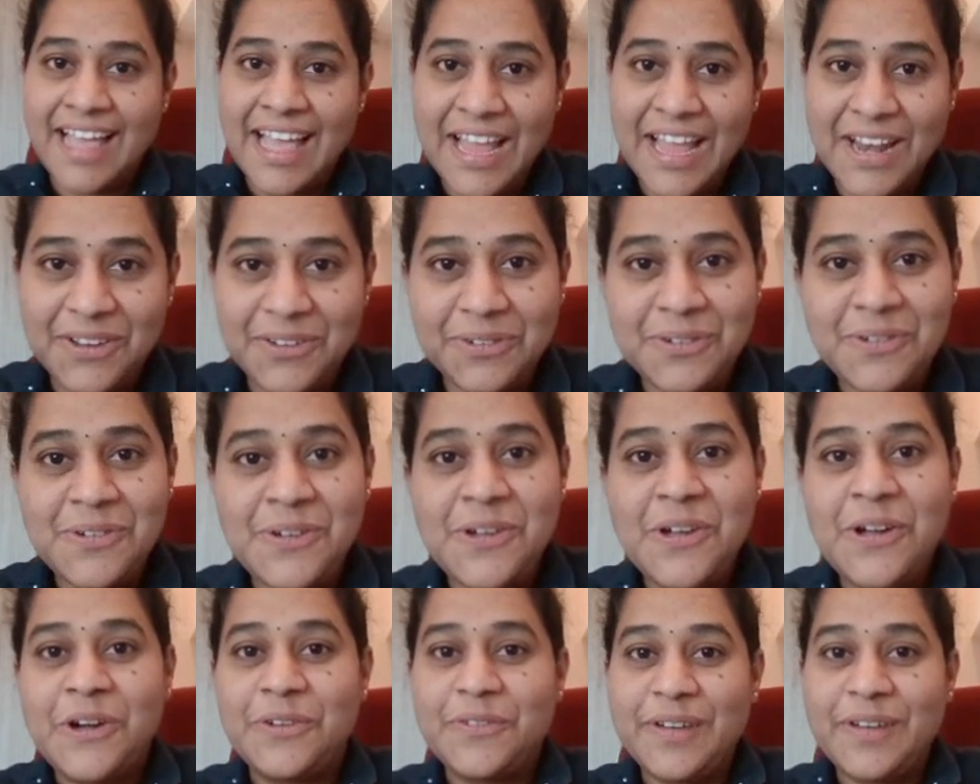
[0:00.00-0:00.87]
Hello,
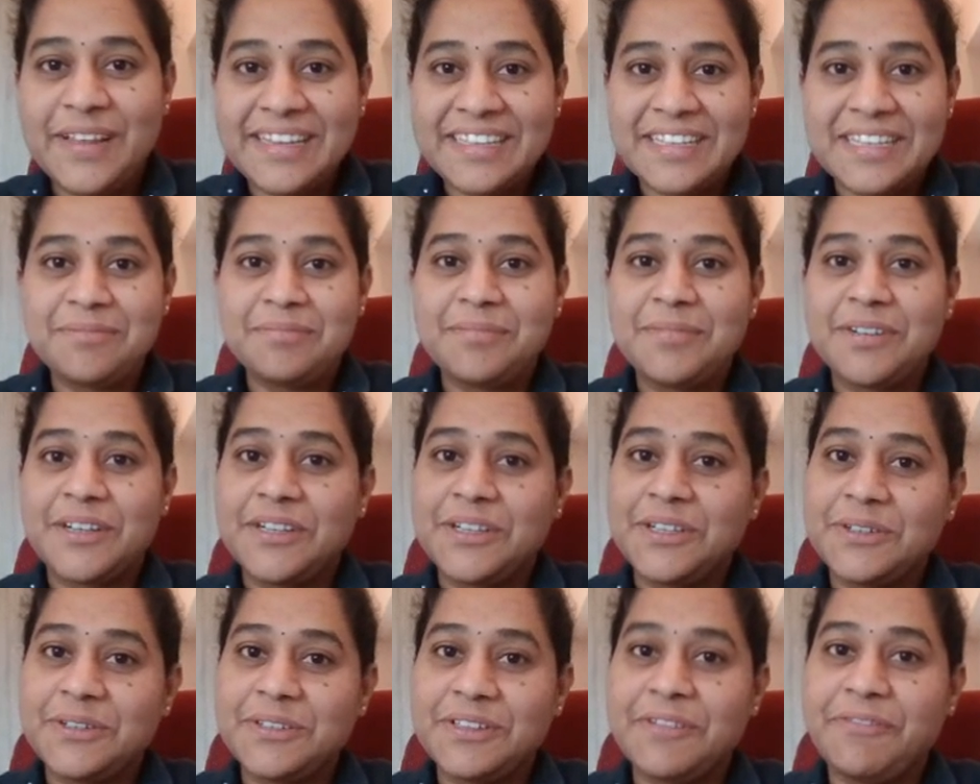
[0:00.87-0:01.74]
welcome
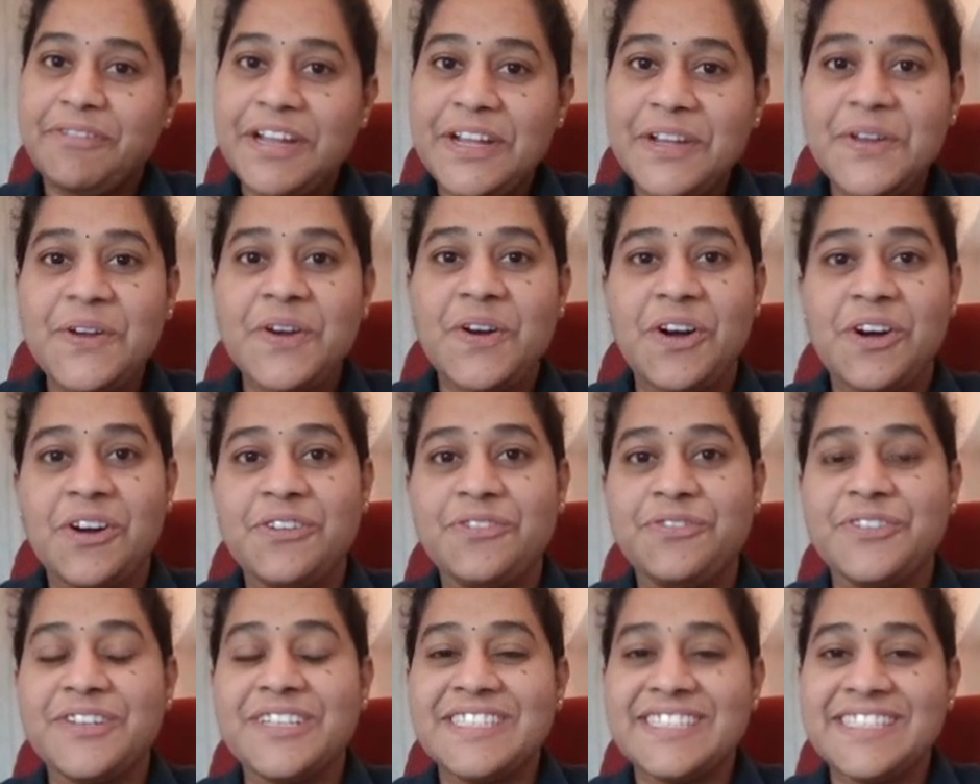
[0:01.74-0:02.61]
to the video of
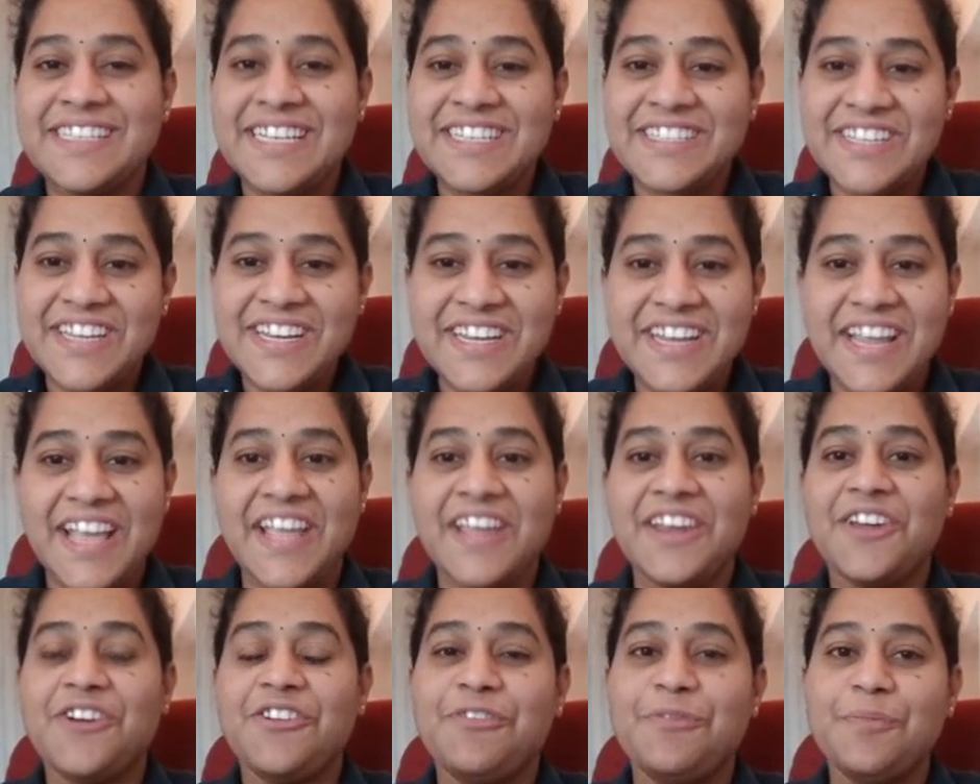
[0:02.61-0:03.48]
session
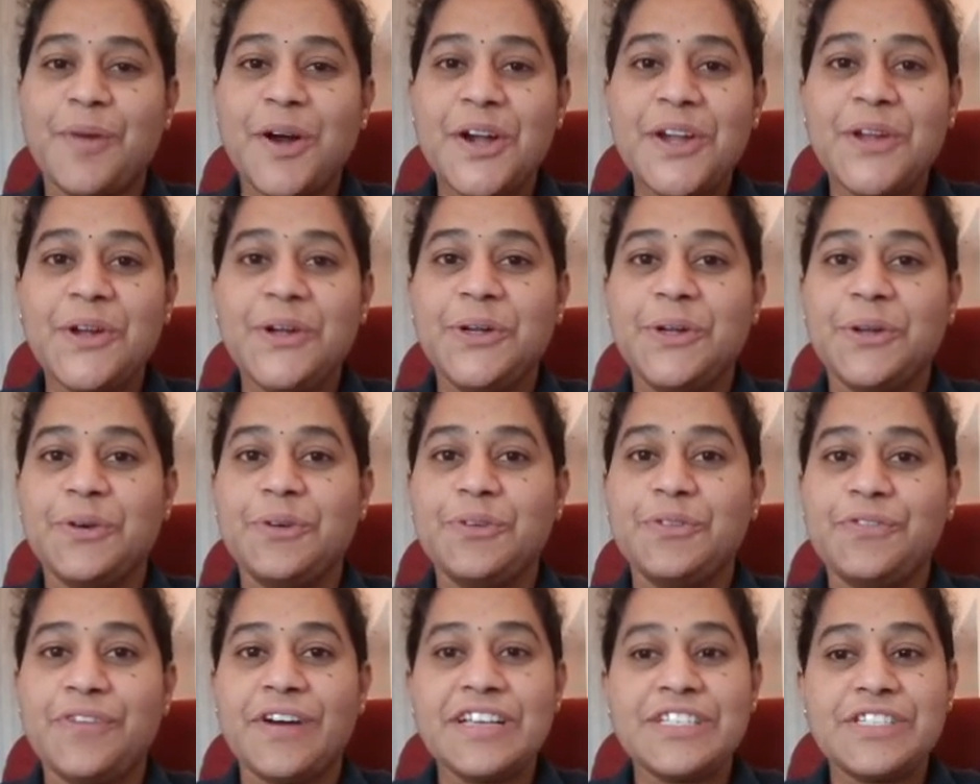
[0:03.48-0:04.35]
9 of module
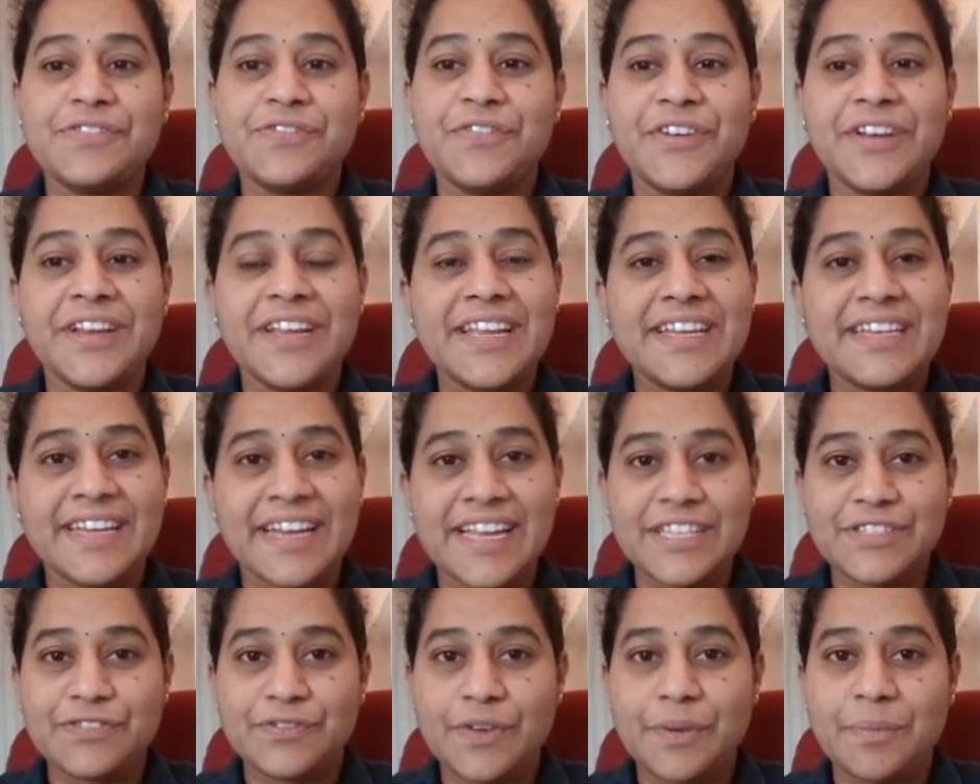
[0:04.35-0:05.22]
2 fast Fourier
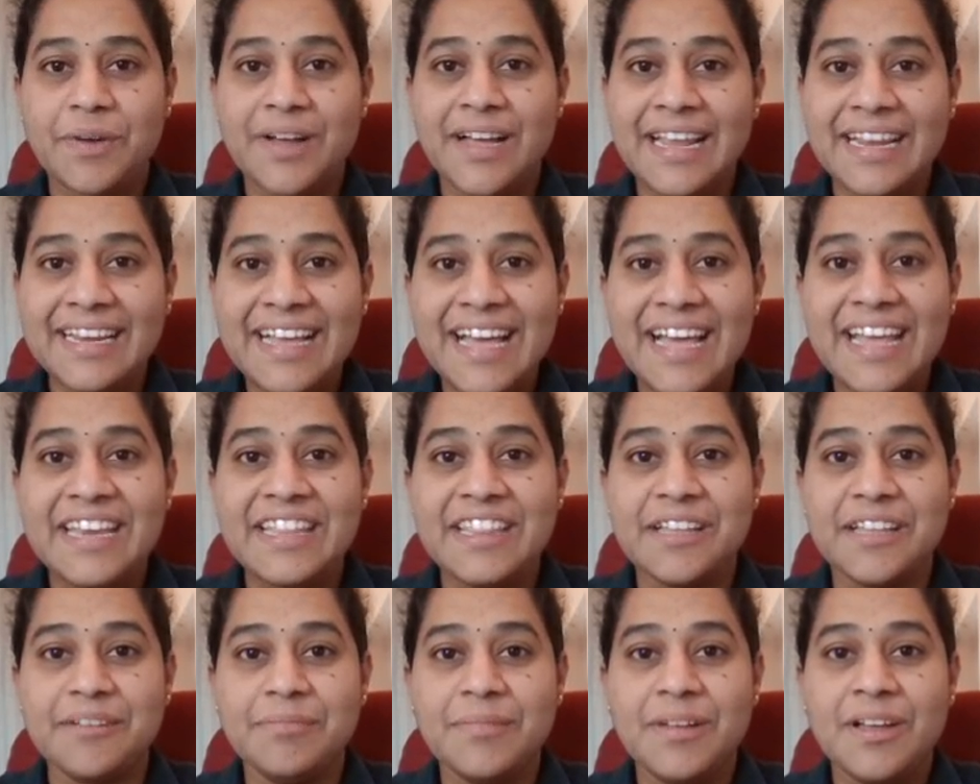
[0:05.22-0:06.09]
transform
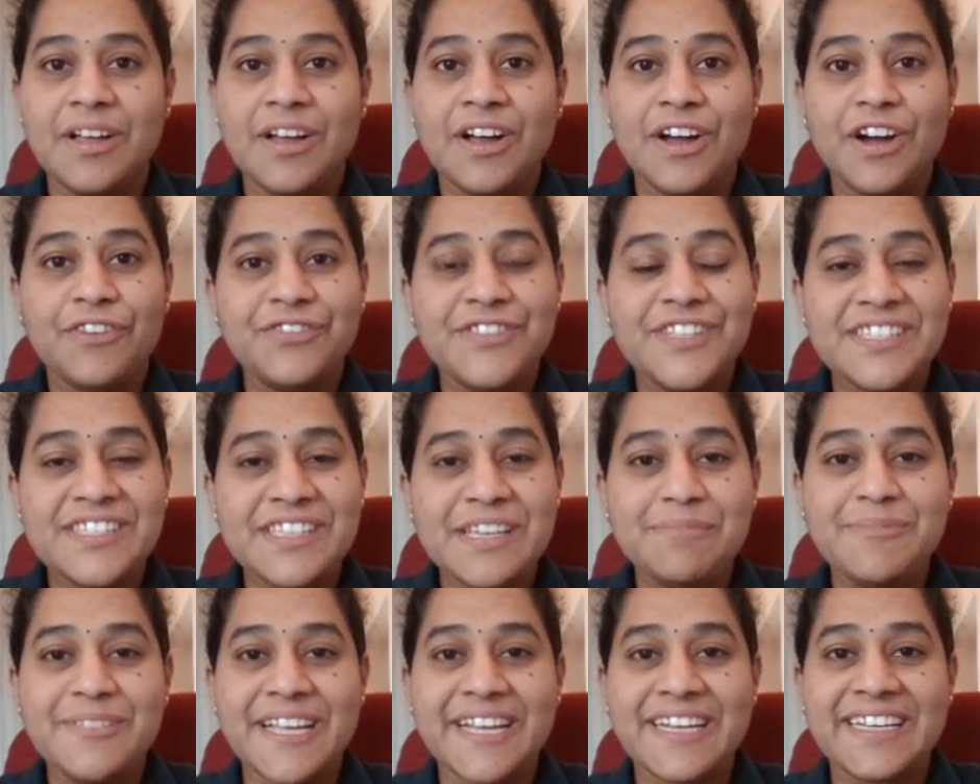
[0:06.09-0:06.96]
algorithm of the
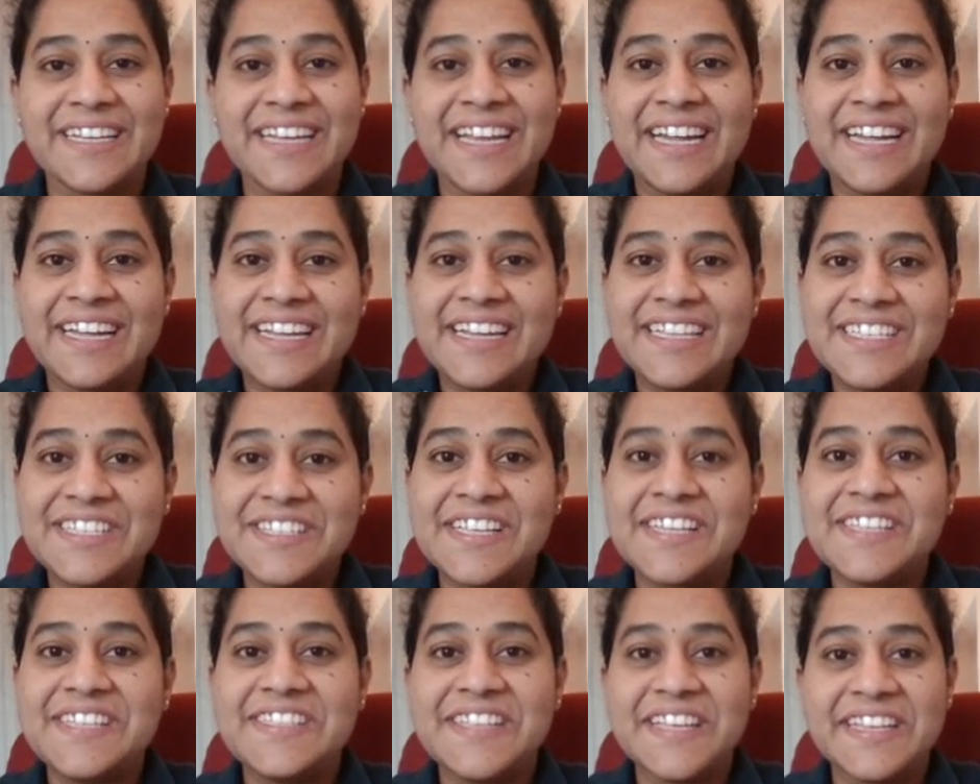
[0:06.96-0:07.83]
subject
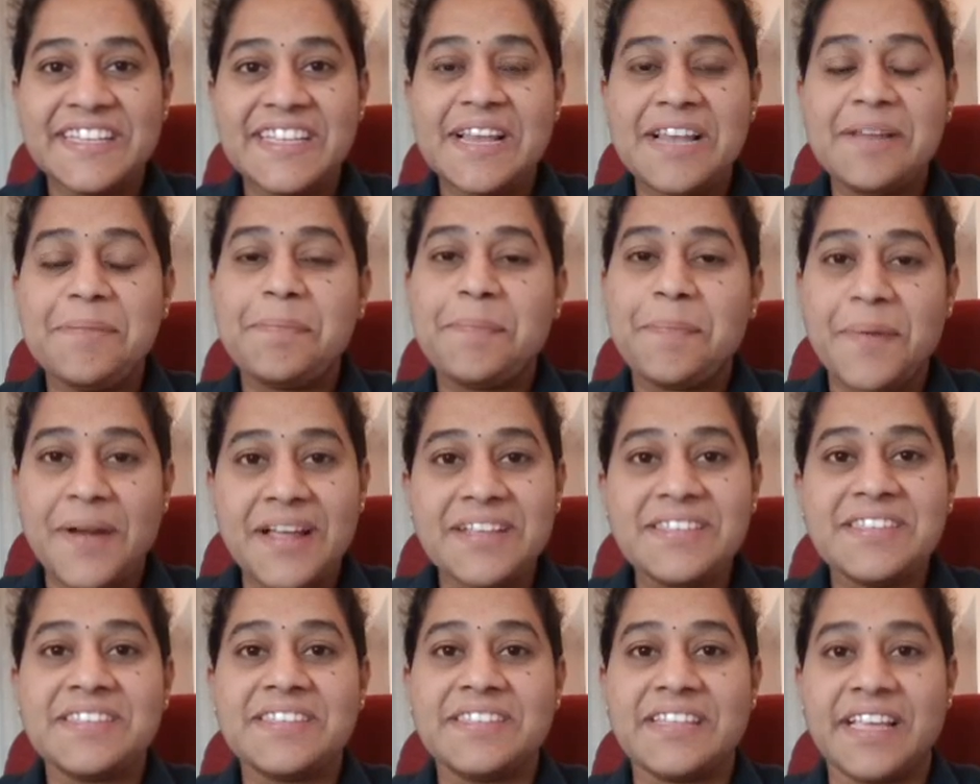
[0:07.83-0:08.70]
digital signal
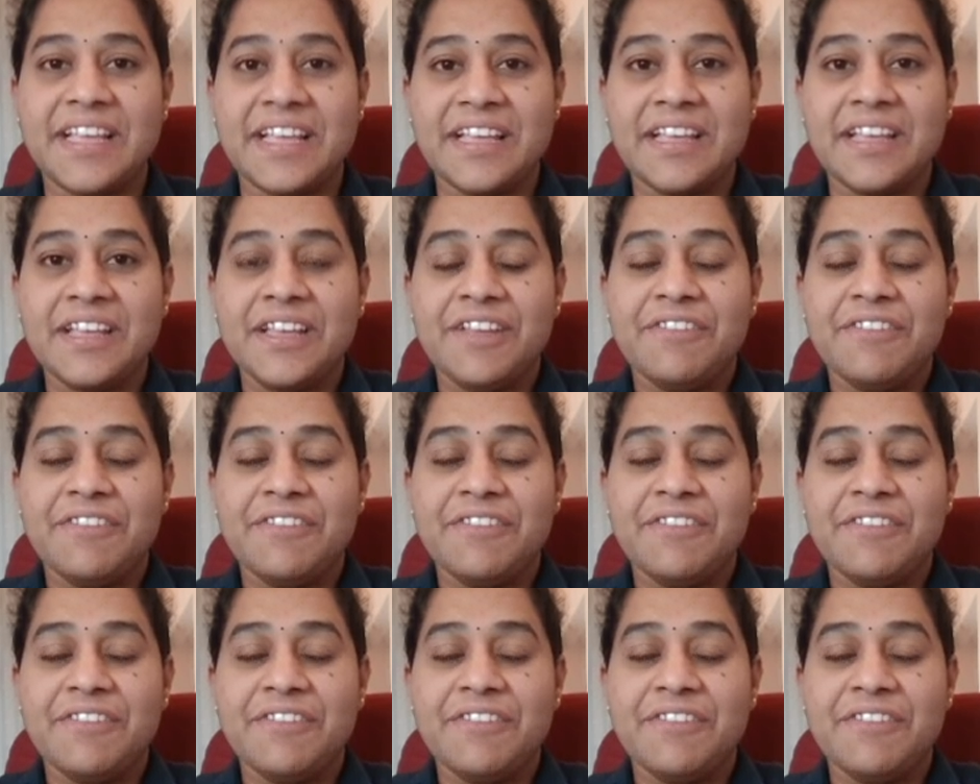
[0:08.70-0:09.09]
processing,